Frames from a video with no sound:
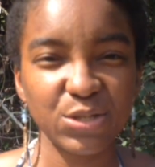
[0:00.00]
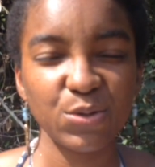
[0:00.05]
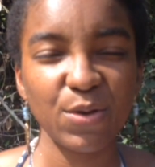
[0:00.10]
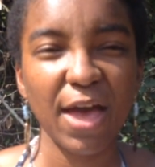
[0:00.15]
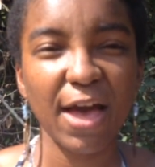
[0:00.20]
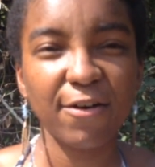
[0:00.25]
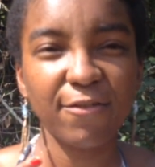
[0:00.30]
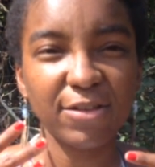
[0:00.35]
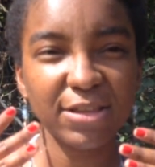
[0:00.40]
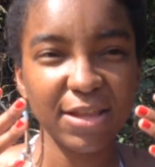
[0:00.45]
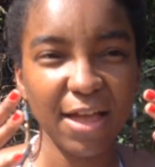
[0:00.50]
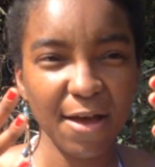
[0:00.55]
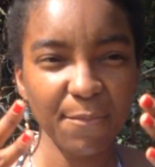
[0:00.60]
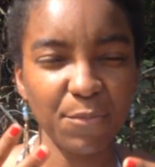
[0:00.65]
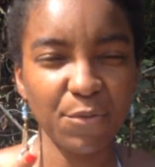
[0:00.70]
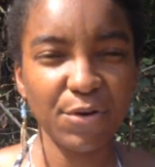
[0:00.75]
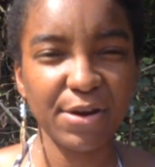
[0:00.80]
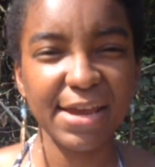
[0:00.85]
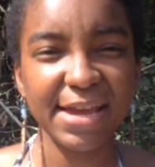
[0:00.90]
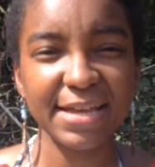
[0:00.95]
You have a lot
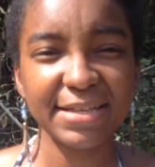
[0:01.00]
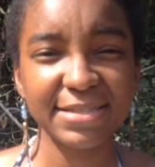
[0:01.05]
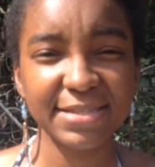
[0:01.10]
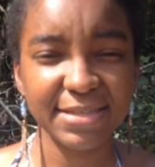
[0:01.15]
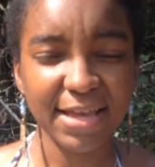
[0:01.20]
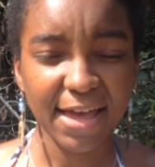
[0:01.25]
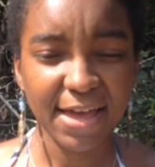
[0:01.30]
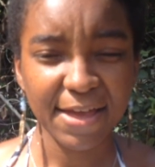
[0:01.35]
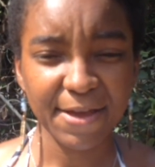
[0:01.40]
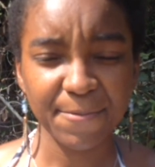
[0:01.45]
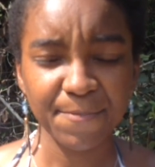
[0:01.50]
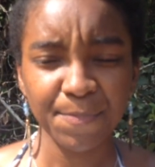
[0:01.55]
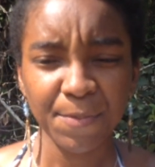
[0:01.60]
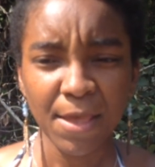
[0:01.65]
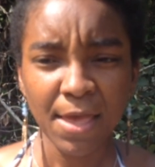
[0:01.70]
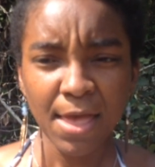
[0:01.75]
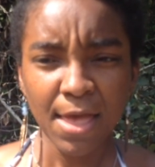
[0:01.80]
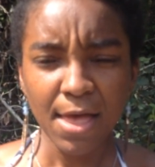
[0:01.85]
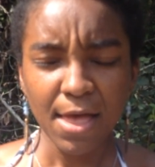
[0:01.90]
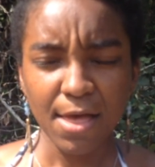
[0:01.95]
more insight
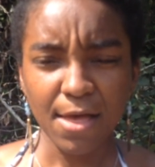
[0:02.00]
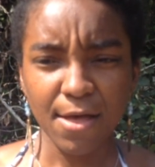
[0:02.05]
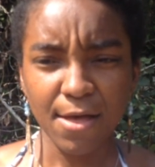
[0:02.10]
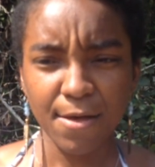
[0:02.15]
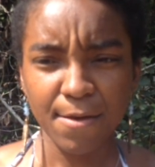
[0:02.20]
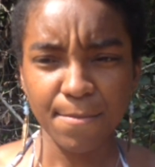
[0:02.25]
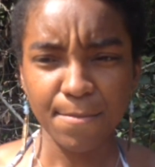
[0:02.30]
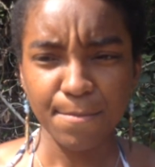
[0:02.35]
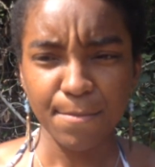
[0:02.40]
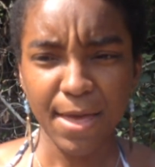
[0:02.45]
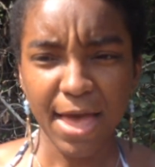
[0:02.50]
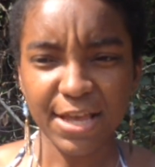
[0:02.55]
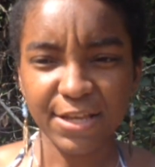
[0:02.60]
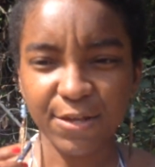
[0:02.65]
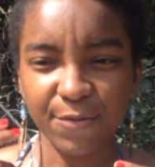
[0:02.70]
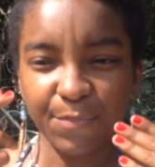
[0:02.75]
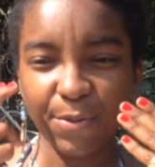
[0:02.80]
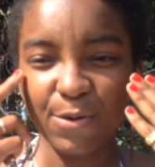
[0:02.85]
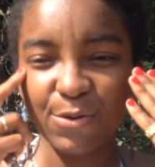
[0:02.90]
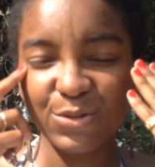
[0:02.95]

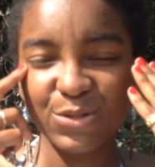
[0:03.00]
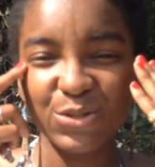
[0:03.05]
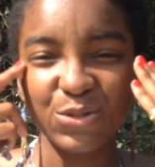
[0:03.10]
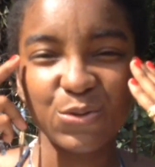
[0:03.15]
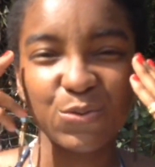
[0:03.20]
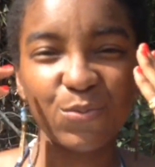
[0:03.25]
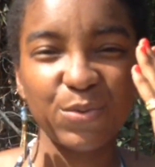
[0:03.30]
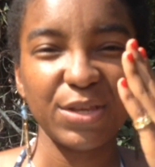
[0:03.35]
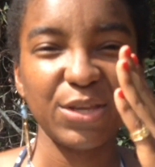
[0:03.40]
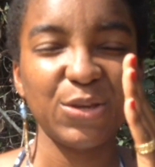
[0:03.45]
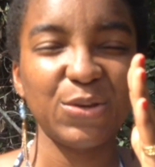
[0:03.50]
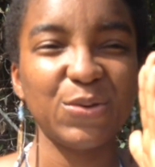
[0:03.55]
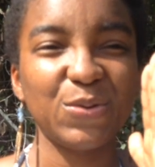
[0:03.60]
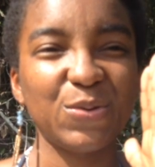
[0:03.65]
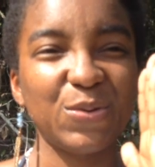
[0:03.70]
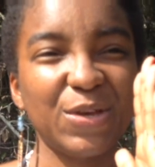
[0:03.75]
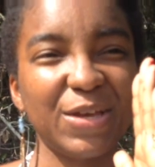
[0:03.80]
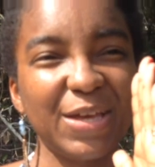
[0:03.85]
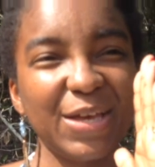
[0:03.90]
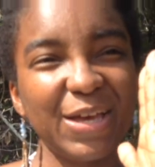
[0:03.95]
as opposed to when
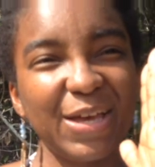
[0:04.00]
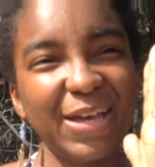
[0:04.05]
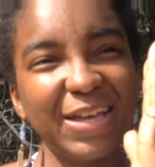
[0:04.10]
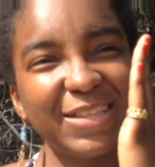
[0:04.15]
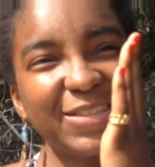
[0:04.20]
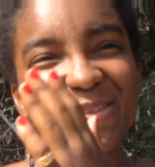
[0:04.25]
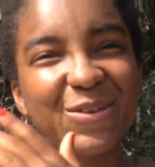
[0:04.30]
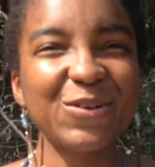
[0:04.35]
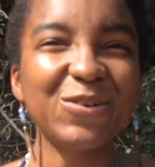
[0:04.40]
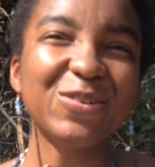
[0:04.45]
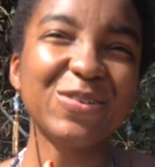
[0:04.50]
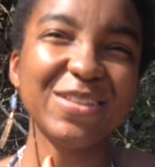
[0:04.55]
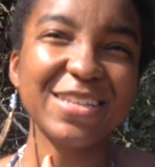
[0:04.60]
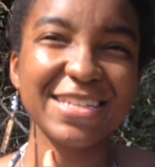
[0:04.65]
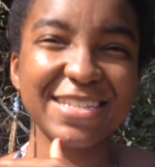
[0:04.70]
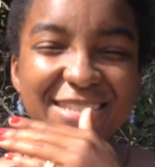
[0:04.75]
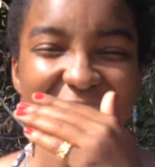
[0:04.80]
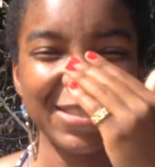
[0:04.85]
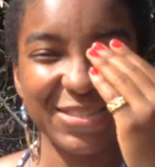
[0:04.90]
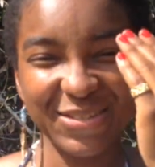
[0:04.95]
you don't
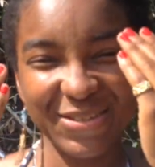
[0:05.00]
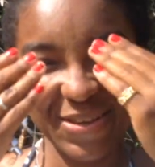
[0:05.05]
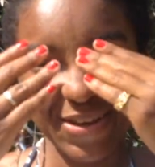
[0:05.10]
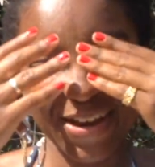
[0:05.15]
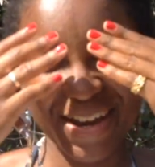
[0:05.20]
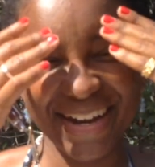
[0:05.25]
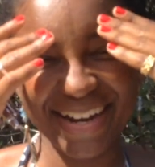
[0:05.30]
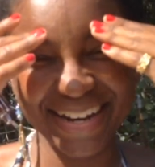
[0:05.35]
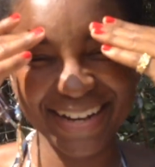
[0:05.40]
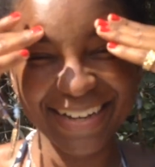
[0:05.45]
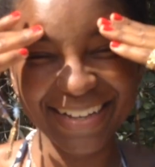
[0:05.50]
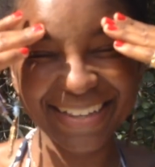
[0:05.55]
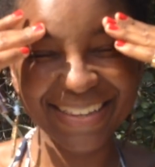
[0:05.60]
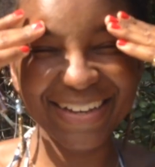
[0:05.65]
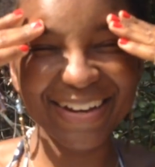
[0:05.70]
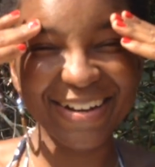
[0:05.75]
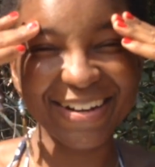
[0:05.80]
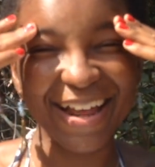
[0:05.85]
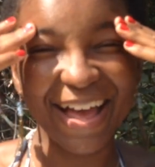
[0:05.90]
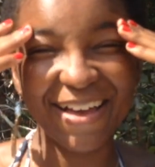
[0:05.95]
listen to your
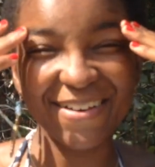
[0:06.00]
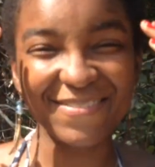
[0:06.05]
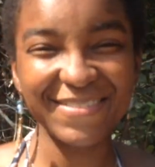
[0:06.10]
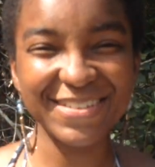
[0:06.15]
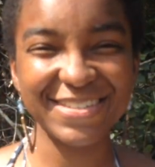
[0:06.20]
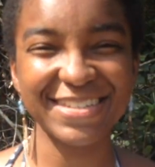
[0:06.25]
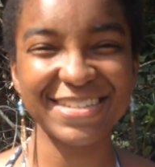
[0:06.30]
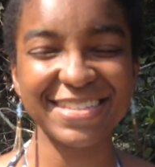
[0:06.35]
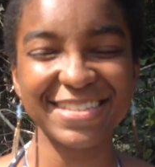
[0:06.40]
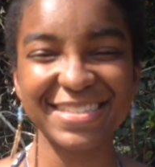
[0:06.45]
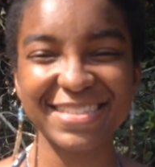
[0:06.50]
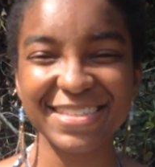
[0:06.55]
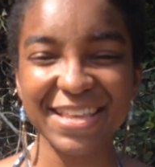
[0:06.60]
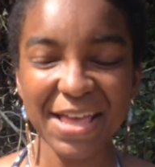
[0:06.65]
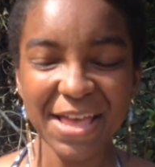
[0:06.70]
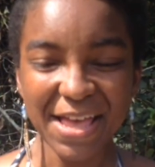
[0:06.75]
third eye visions.